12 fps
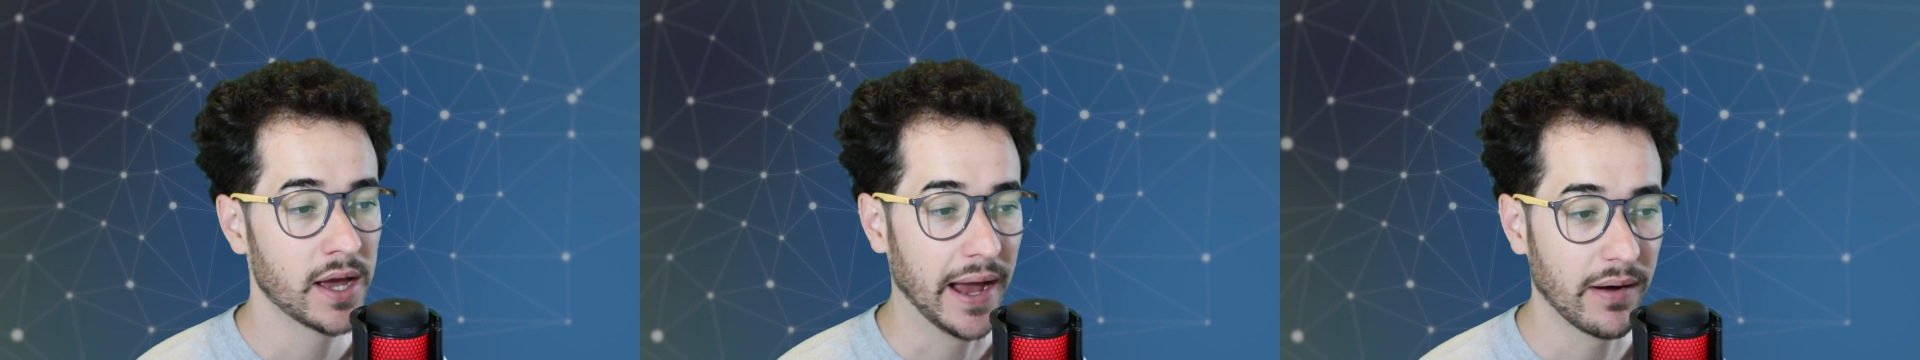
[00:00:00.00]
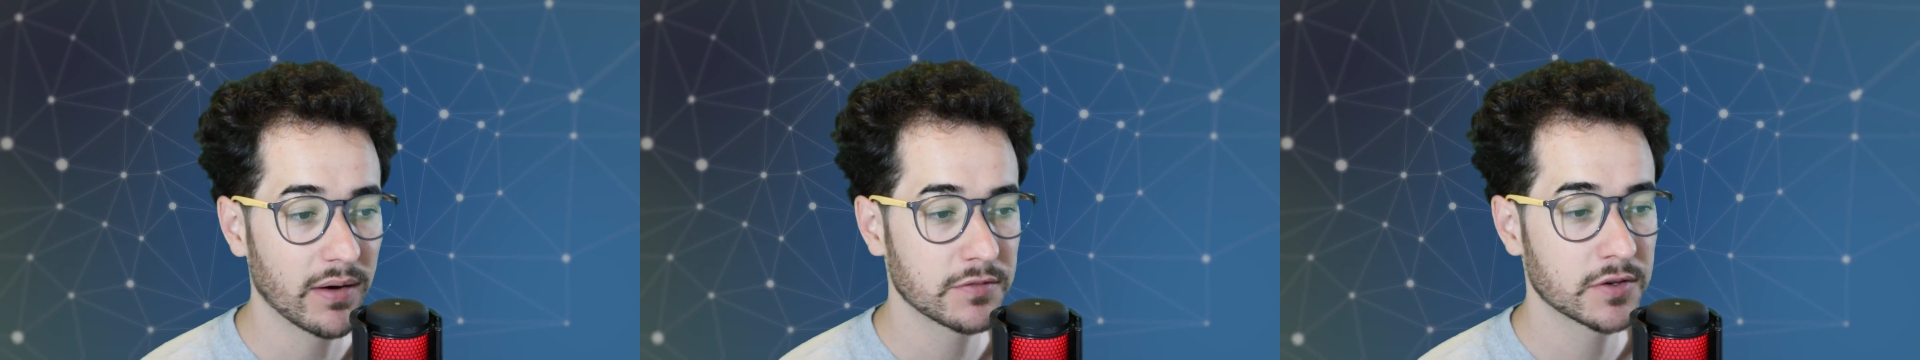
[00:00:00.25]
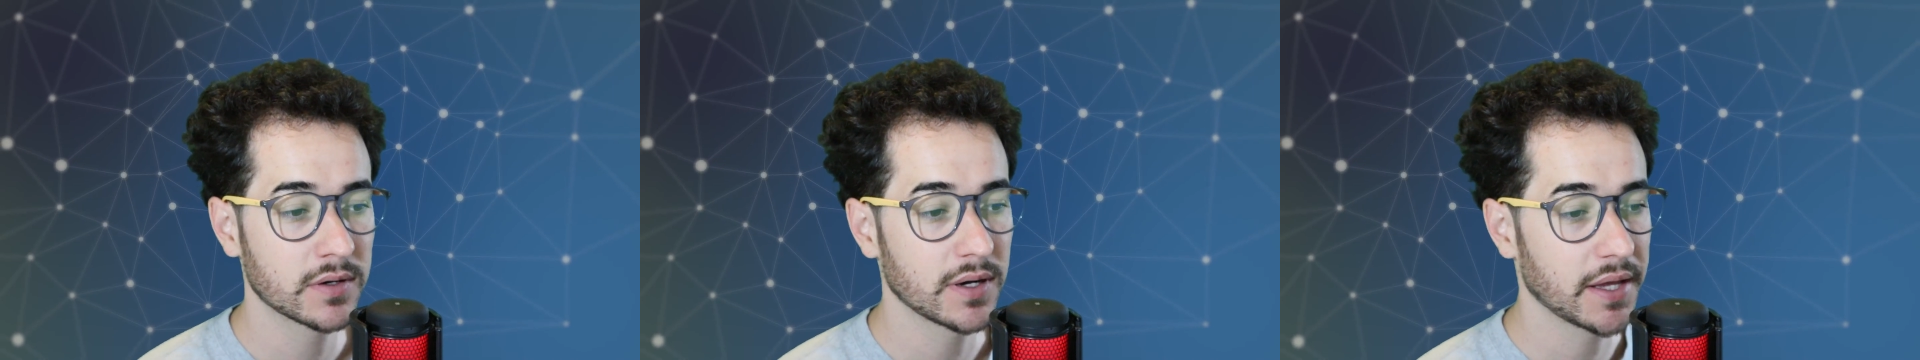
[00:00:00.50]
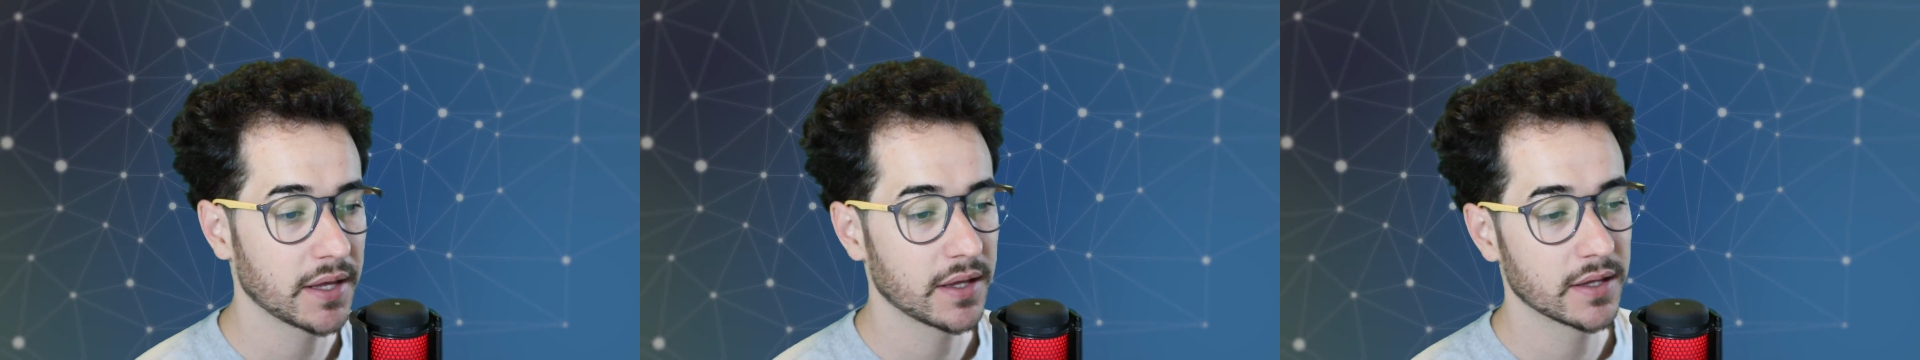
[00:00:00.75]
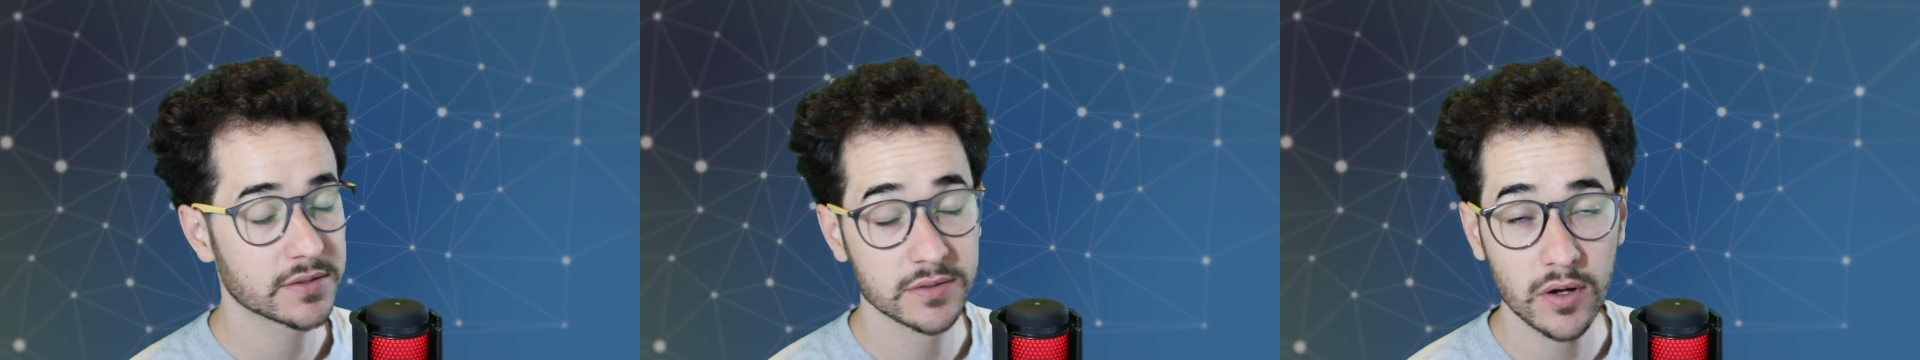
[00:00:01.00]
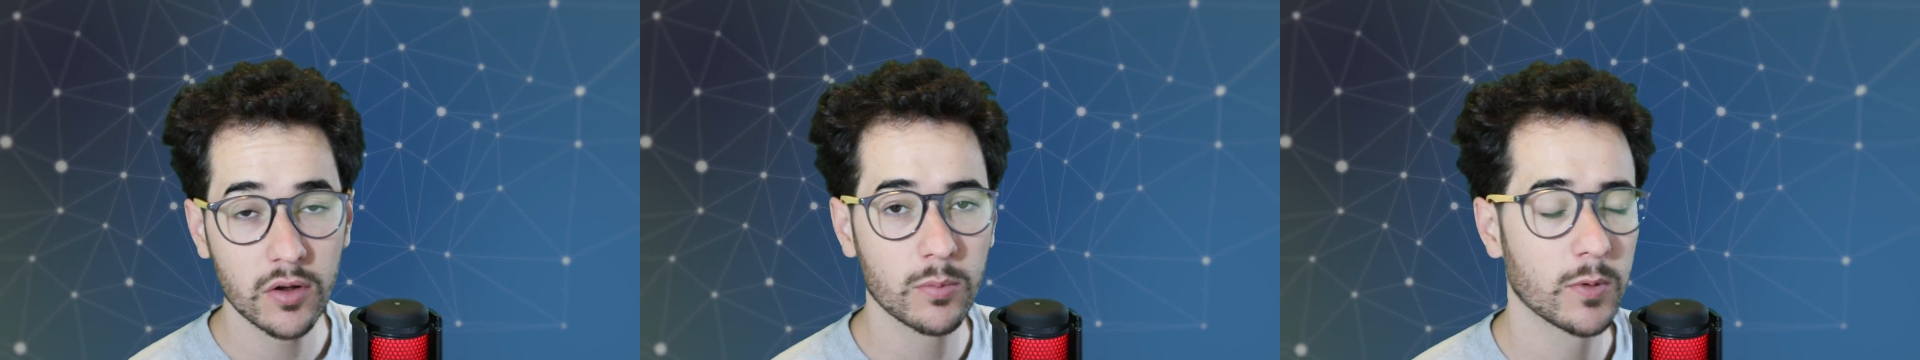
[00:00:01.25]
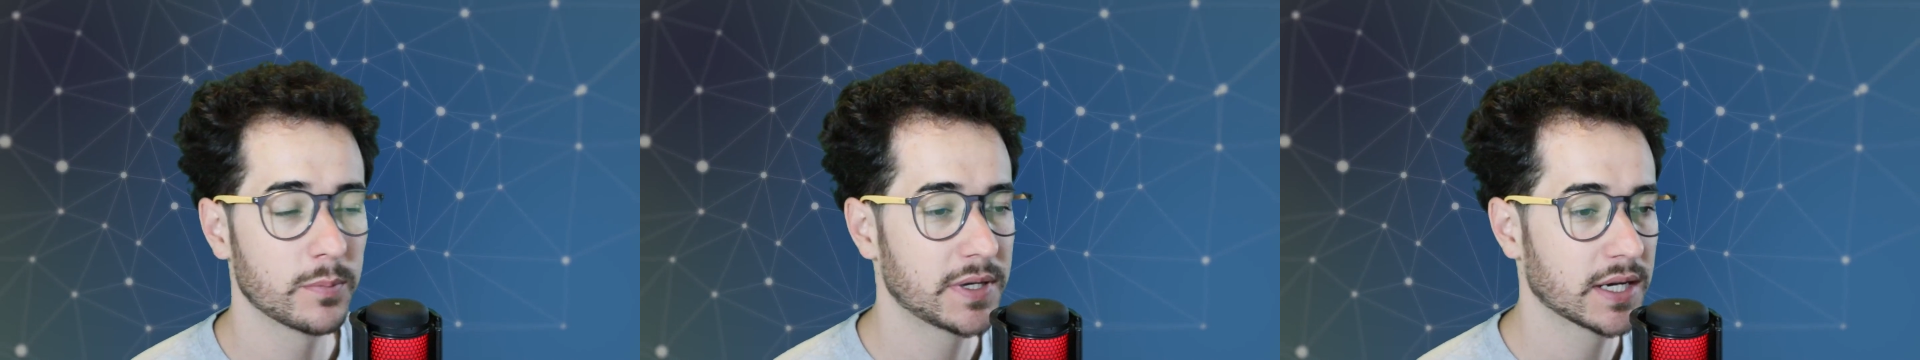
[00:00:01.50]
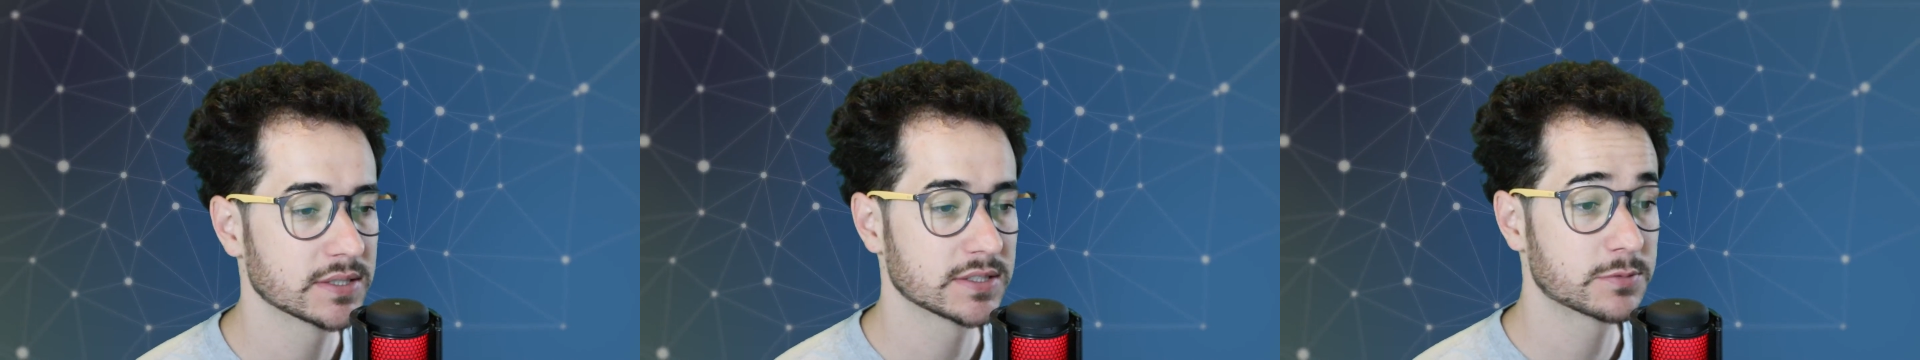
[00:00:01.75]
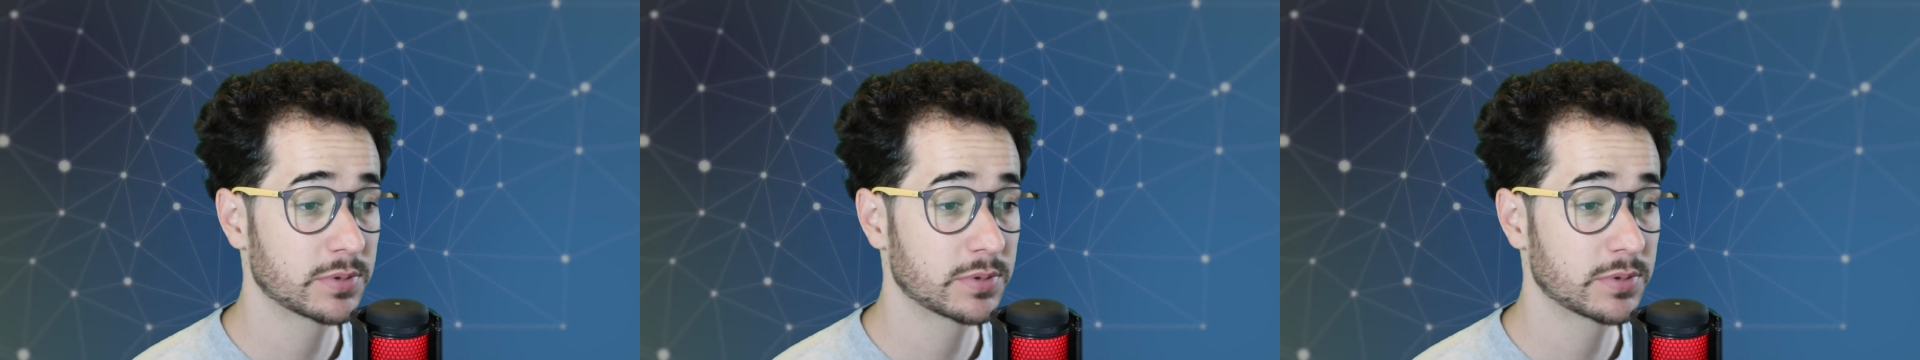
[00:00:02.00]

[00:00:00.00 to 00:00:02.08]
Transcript: However, it's notable because it's